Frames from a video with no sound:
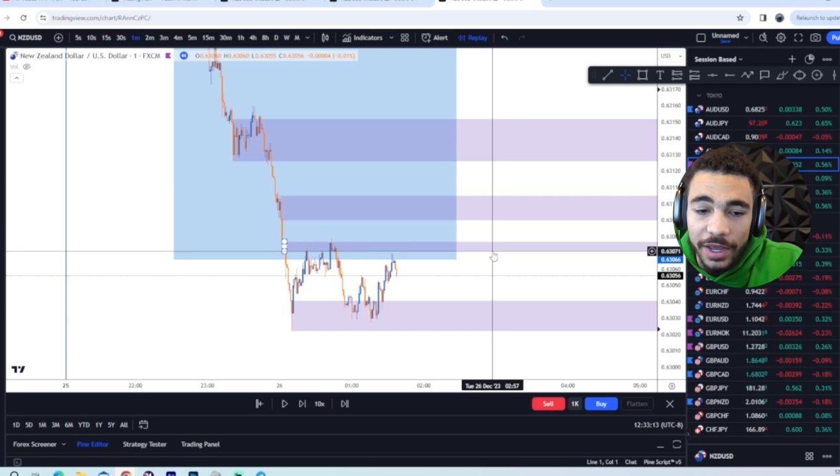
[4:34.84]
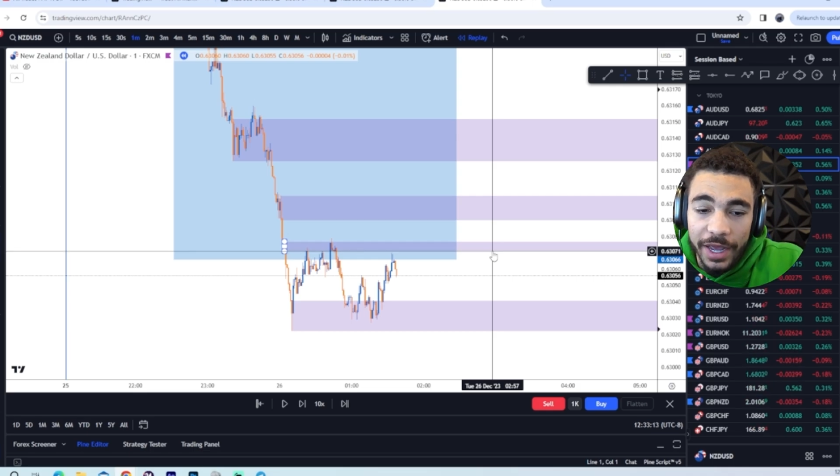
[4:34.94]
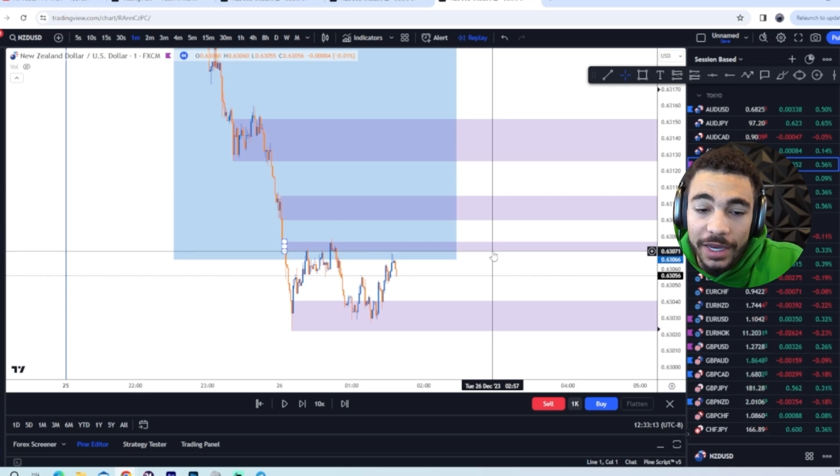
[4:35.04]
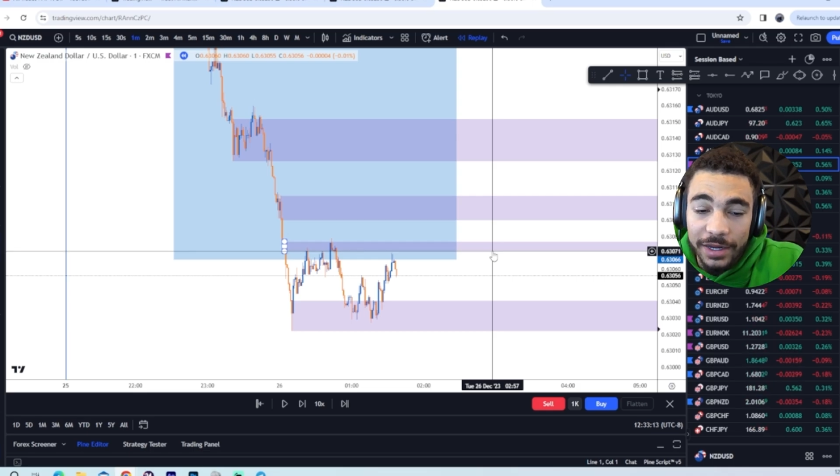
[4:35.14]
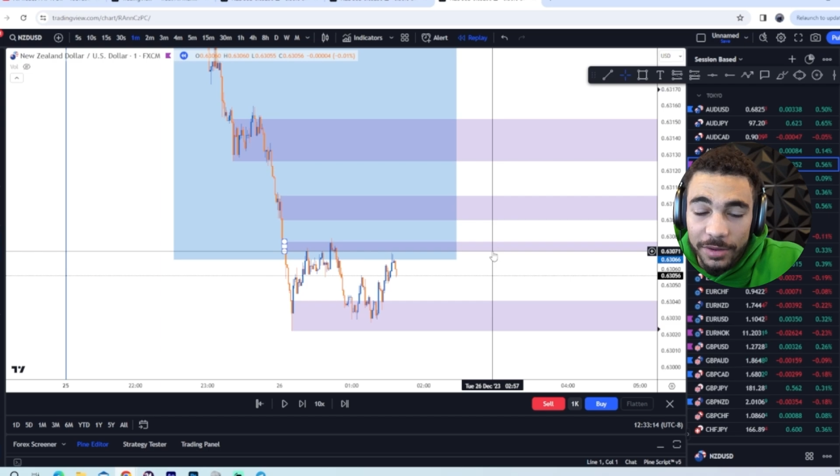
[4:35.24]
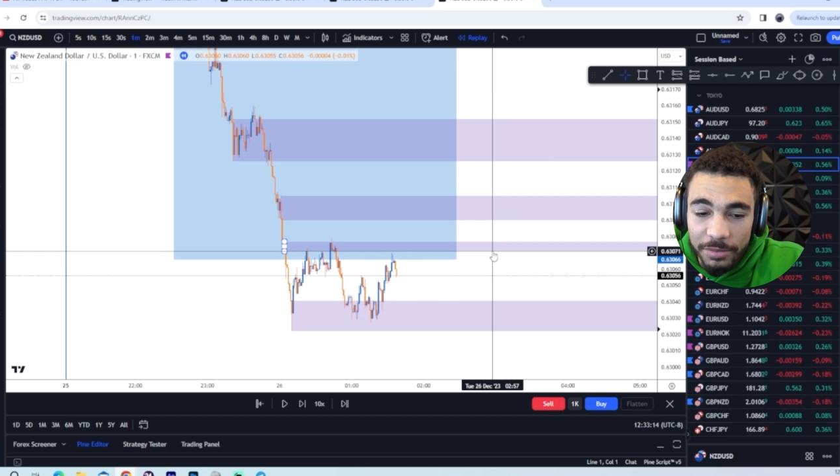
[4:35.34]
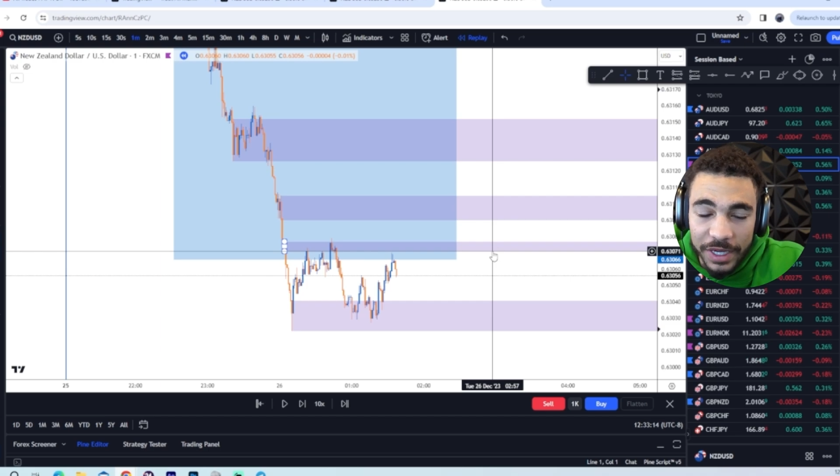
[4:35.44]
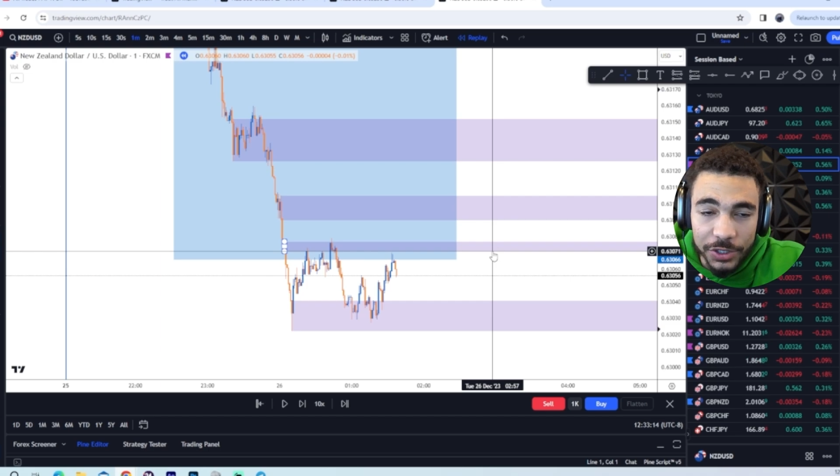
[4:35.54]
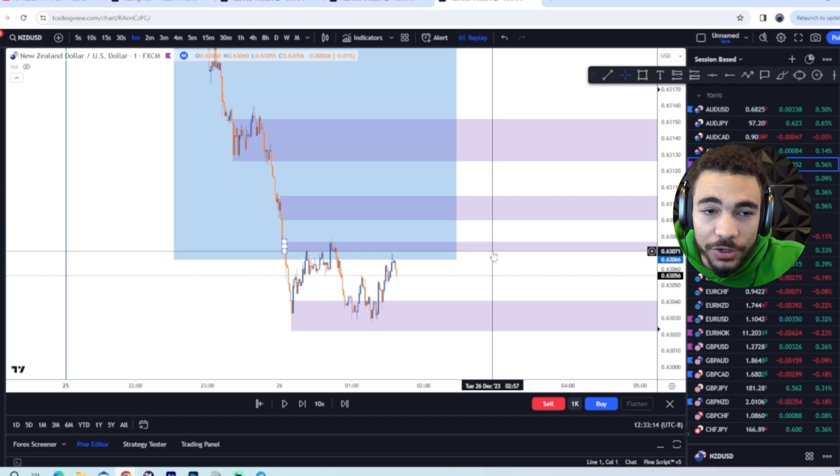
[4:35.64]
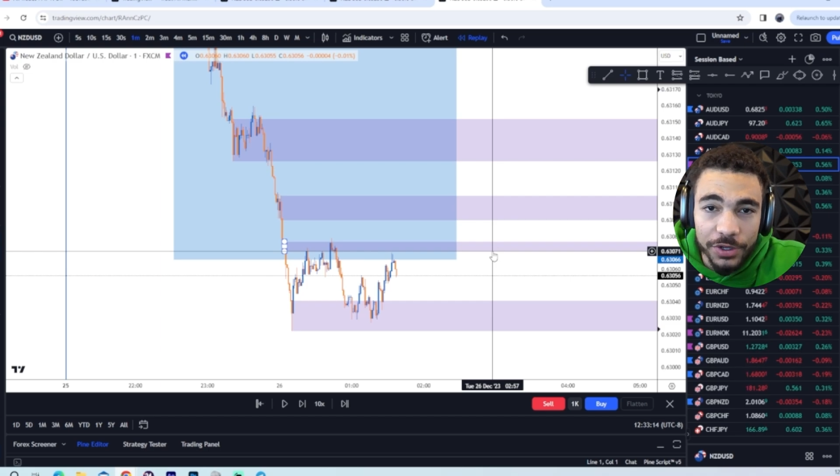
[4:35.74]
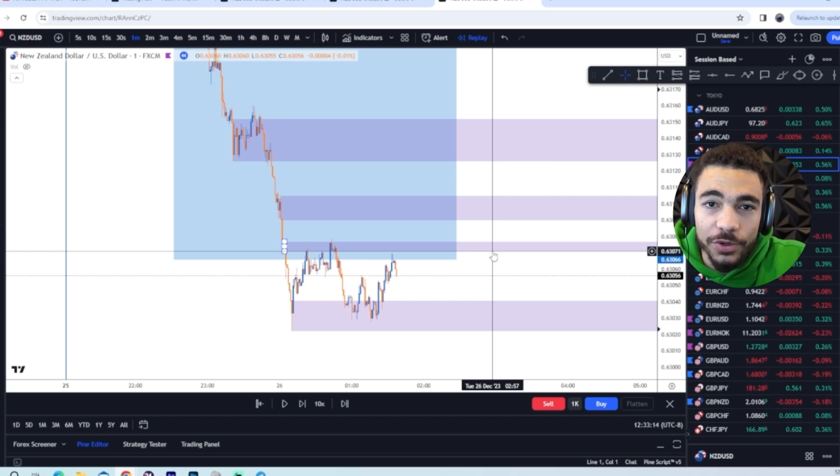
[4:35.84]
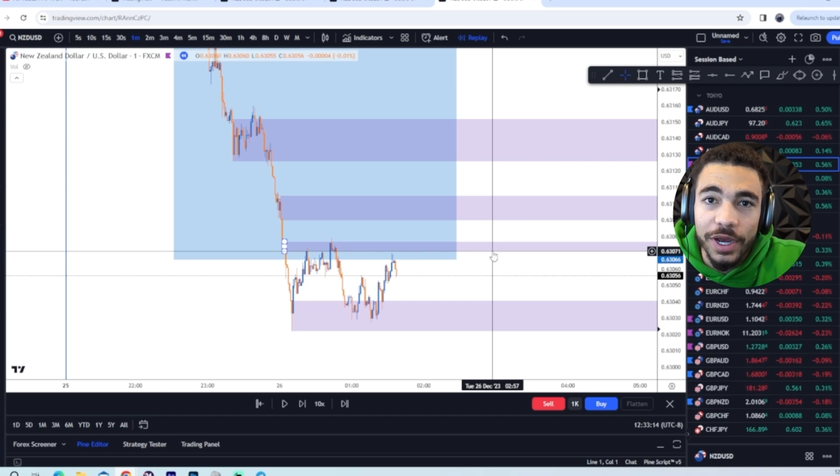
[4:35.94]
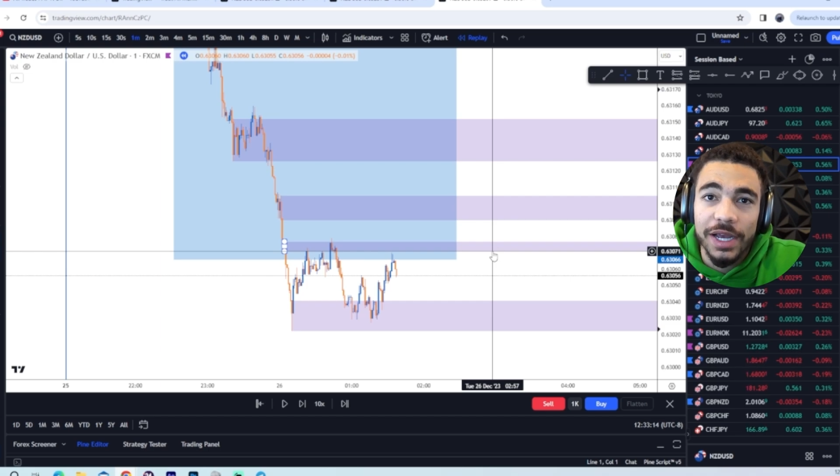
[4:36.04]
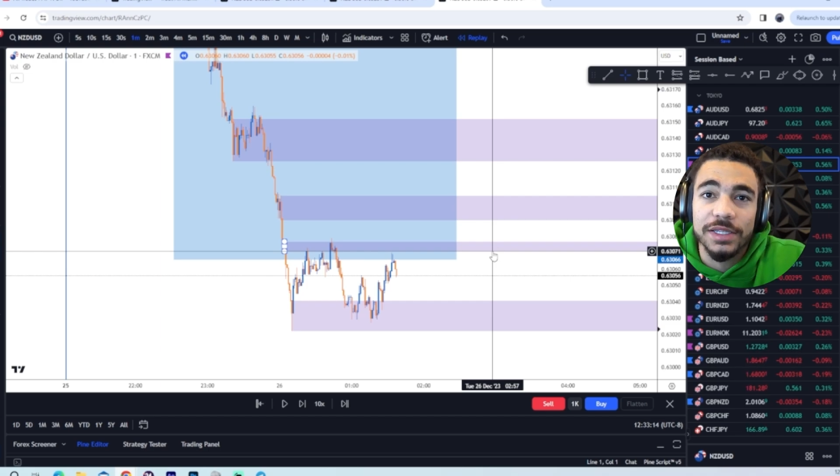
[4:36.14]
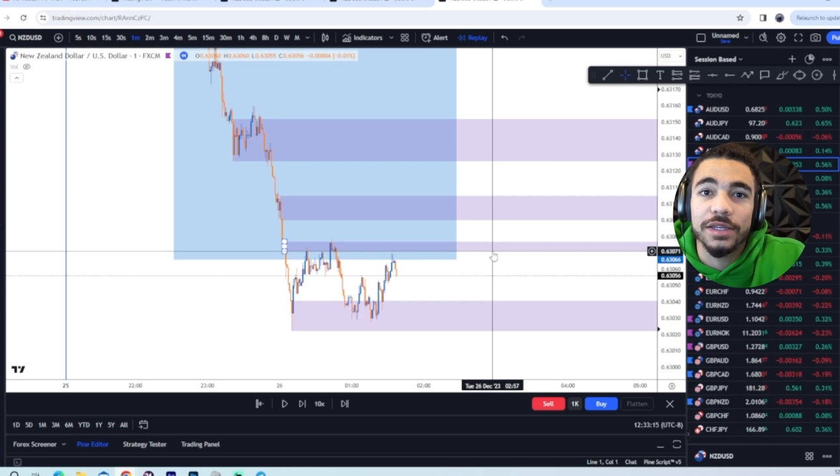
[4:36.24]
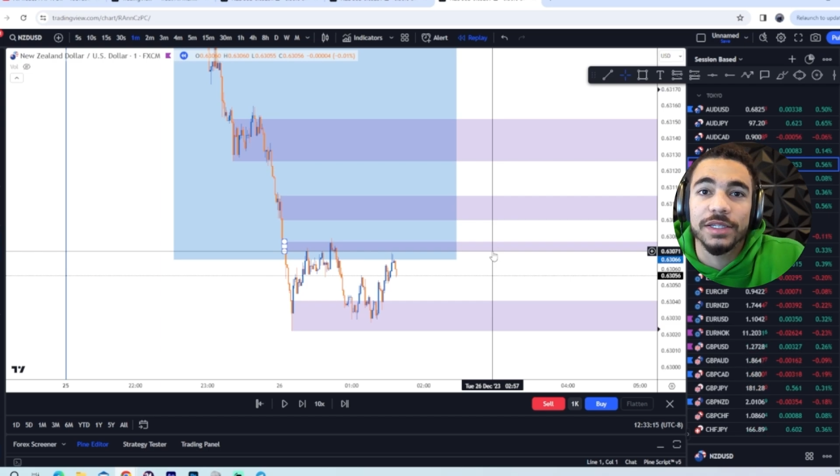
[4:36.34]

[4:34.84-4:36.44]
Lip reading: And make sure you guys